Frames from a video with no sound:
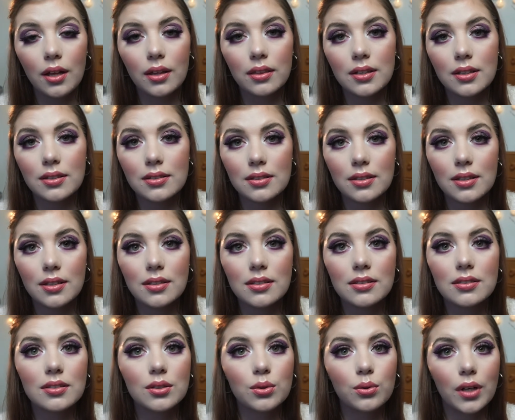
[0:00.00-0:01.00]
This
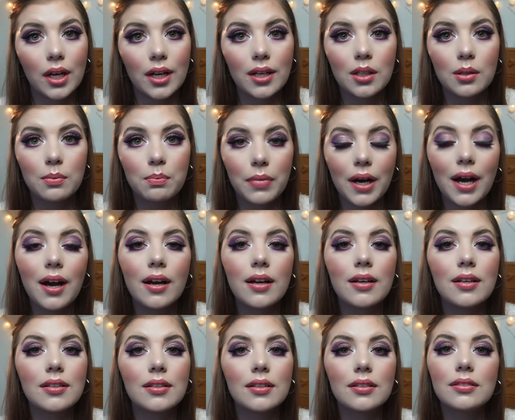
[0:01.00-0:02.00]
is created
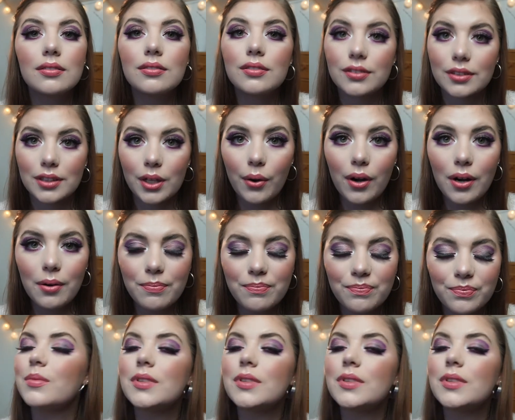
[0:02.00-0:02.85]
by Sarah.